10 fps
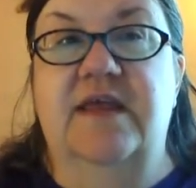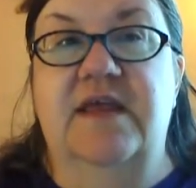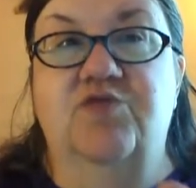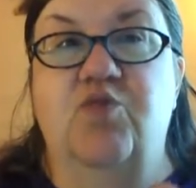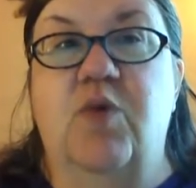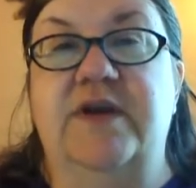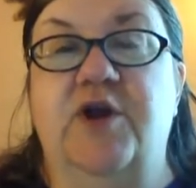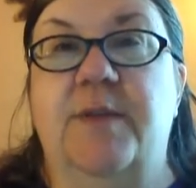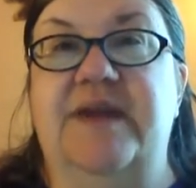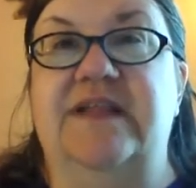it's one
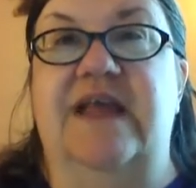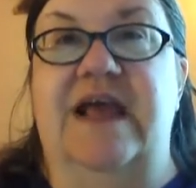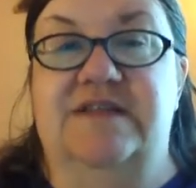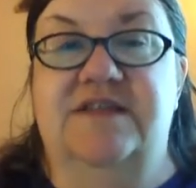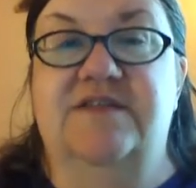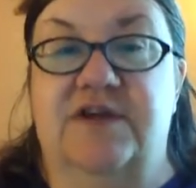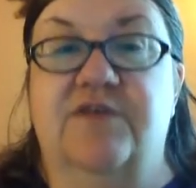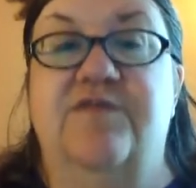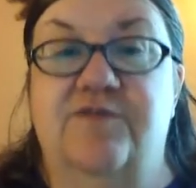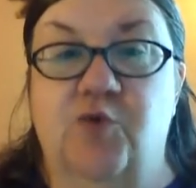call but it lasts, you
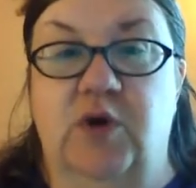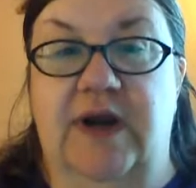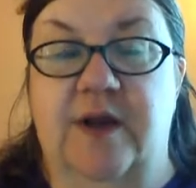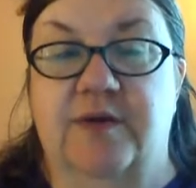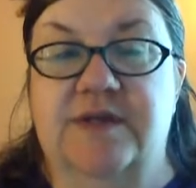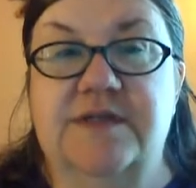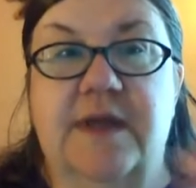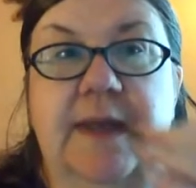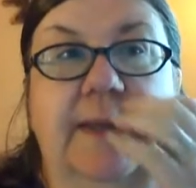know, 4 hours,